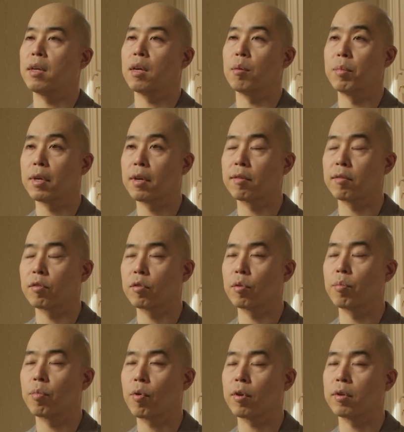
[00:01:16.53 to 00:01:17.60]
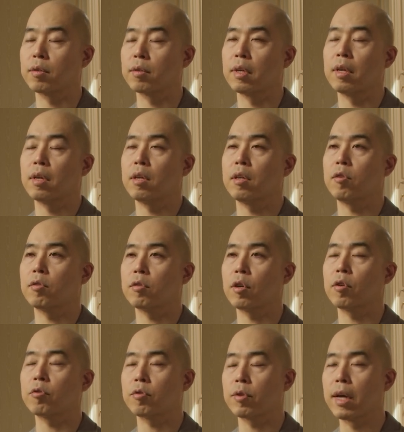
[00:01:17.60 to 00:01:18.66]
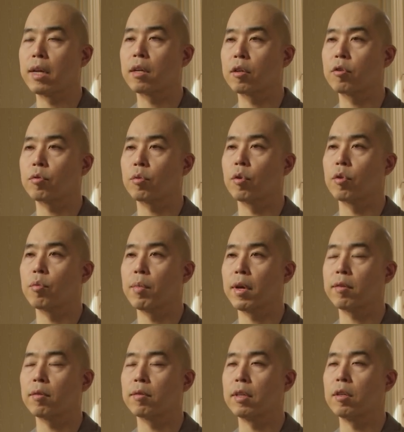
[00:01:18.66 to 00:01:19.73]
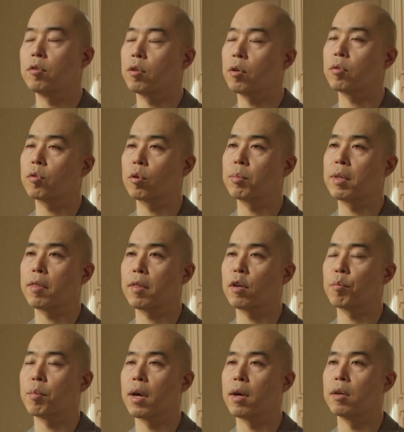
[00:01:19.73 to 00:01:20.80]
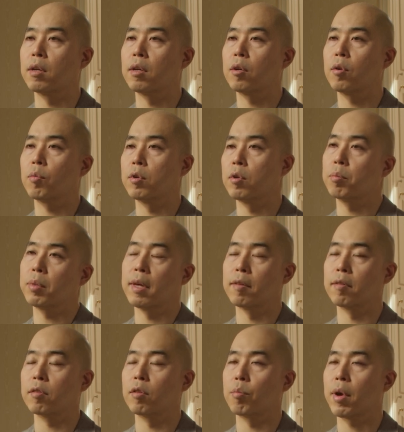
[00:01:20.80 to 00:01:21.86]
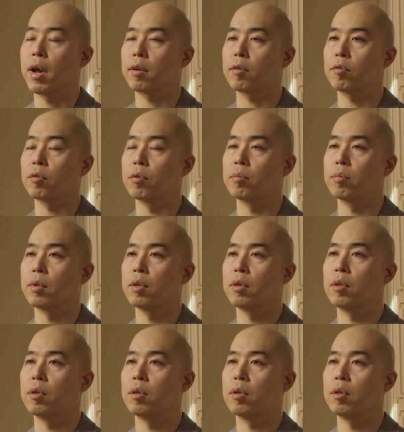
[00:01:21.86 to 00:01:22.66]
and because it's so important, you start trying to control the muscles that you don't normally think about when you play this in the practice room,